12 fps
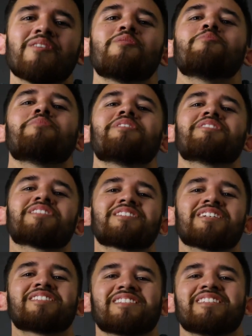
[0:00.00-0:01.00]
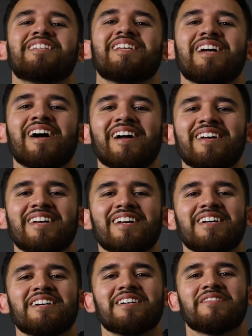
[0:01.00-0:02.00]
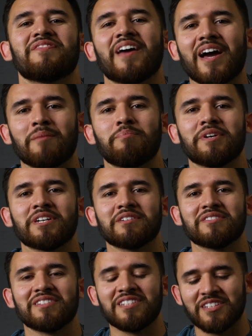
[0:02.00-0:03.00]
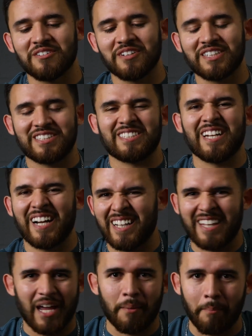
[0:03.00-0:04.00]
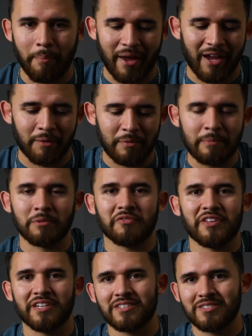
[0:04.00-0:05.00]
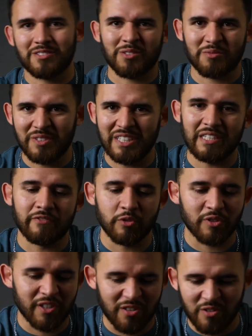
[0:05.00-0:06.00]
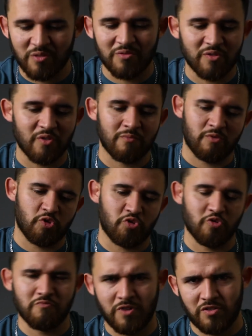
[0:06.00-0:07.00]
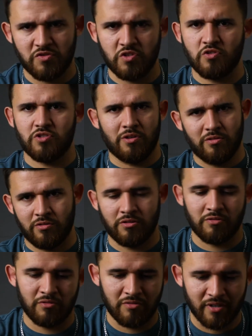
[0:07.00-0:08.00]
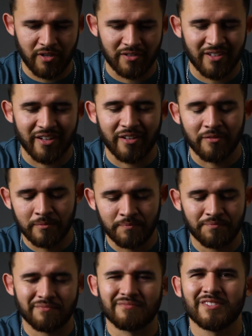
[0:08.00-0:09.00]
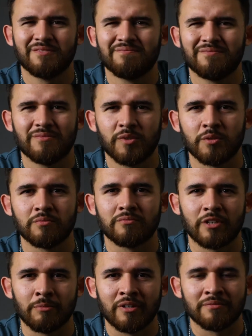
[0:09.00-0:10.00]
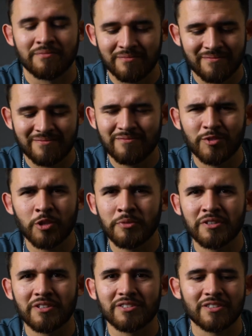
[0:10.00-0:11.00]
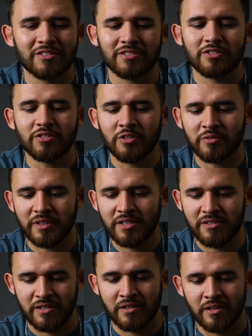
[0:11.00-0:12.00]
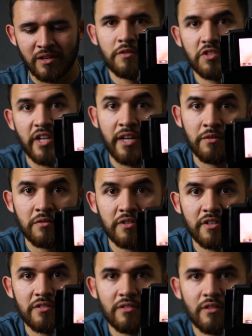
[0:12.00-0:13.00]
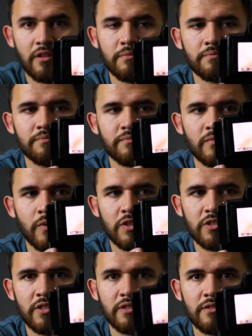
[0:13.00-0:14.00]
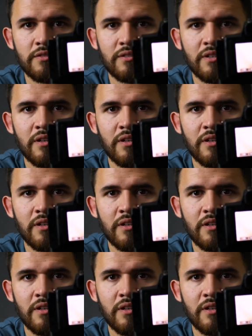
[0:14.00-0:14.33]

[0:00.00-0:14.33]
go mirrorless. It's not that big of a deal. It's not that bad. People think it's so evil, like, oh no, I'm gonna shoot my DSLR till the day I die. Dude, come on. Go mirrorless. It's so easy. You know what you can't do with the DSLR? Watch this.